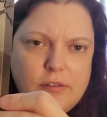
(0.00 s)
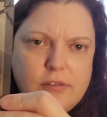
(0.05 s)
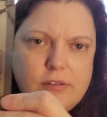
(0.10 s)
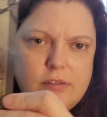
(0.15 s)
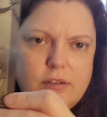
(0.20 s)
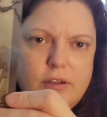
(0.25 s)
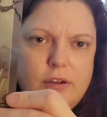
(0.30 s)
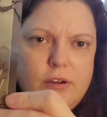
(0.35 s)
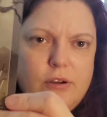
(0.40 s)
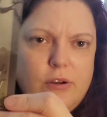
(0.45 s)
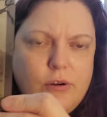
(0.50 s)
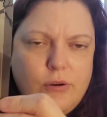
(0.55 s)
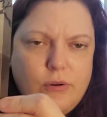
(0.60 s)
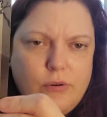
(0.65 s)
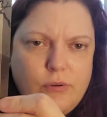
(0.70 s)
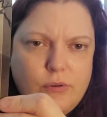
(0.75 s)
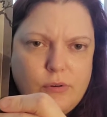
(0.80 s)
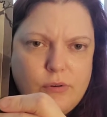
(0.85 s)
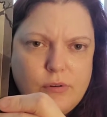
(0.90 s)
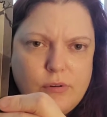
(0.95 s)

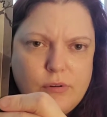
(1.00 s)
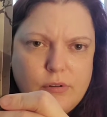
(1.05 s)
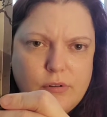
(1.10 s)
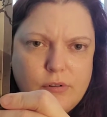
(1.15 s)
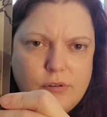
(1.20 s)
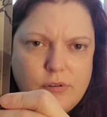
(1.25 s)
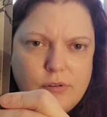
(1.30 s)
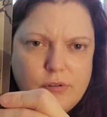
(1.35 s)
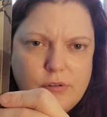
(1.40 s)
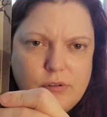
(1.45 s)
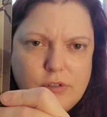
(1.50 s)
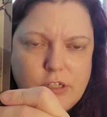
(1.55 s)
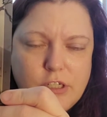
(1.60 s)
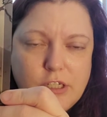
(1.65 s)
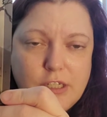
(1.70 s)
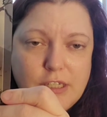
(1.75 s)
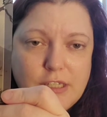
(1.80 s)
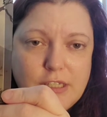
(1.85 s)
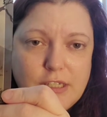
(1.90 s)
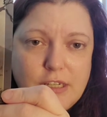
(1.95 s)
So,
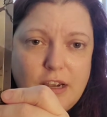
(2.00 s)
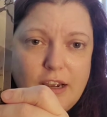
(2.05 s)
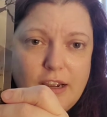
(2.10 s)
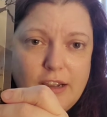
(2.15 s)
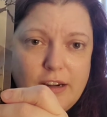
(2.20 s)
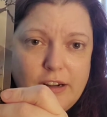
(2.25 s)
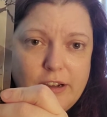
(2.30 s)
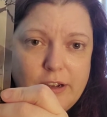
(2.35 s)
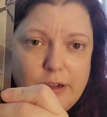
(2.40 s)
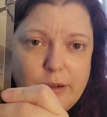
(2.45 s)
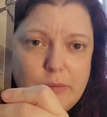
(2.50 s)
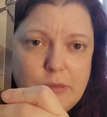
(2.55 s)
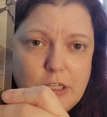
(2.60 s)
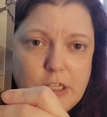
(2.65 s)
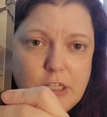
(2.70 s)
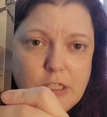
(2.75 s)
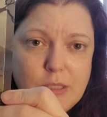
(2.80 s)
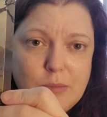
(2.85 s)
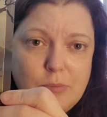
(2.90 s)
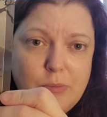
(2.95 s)
she's tied up.
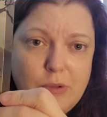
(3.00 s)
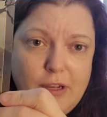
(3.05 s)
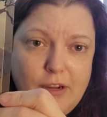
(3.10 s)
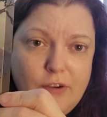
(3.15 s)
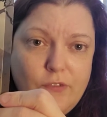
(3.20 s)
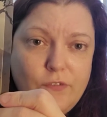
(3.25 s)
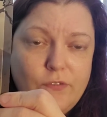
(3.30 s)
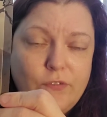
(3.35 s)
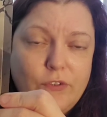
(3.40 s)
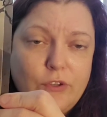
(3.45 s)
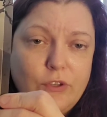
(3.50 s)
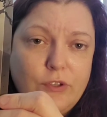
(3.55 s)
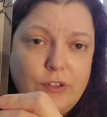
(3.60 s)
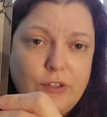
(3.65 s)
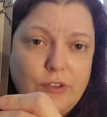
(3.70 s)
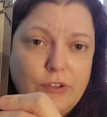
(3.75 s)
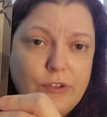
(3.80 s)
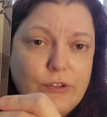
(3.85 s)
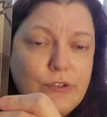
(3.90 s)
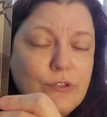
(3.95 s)
She's
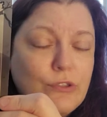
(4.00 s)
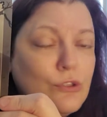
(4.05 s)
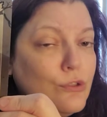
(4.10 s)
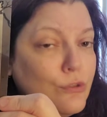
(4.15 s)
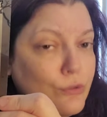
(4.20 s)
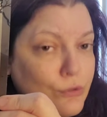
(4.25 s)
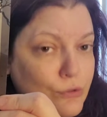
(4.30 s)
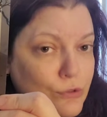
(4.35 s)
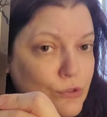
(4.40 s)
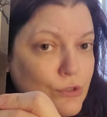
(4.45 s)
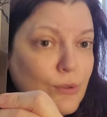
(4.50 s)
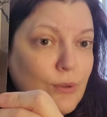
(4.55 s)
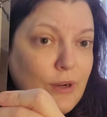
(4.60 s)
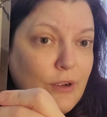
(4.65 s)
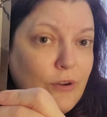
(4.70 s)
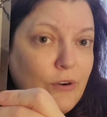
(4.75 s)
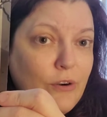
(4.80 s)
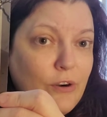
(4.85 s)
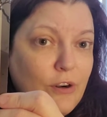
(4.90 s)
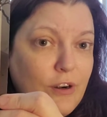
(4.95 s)
blindfolded. There's a noose
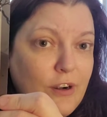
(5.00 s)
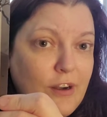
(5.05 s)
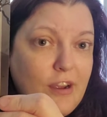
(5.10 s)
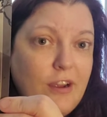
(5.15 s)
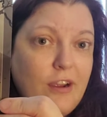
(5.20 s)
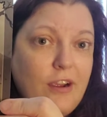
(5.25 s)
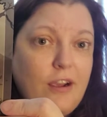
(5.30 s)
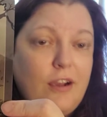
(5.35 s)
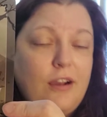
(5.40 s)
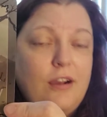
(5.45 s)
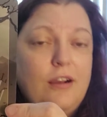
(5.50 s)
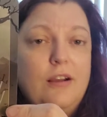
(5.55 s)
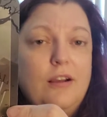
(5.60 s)
around her neck.